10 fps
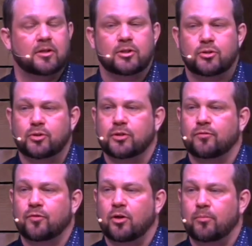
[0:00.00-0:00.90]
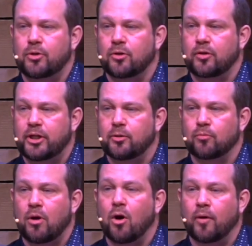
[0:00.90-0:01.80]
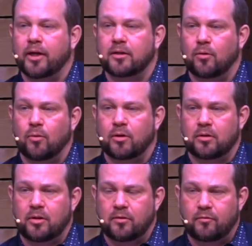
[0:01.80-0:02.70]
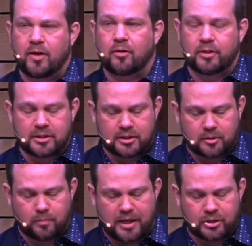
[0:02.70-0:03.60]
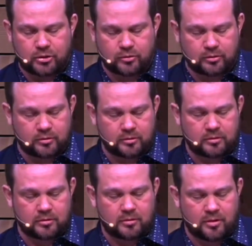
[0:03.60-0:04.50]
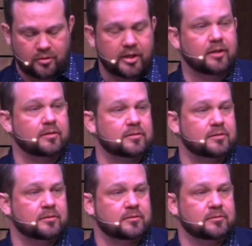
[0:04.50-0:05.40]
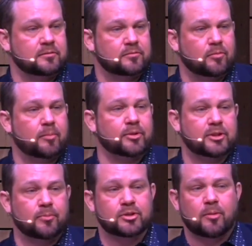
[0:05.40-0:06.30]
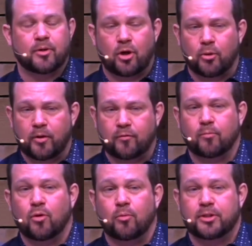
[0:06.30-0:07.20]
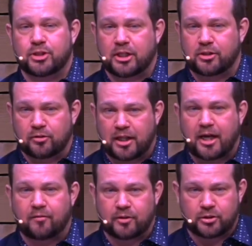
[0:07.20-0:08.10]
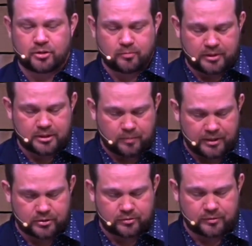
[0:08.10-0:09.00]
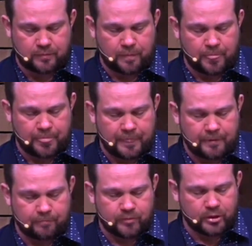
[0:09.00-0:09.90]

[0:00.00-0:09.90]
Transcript: to confirm your heroic or very special things. Remember, someone's coming all the way from Rome to check your life. It should be special. And the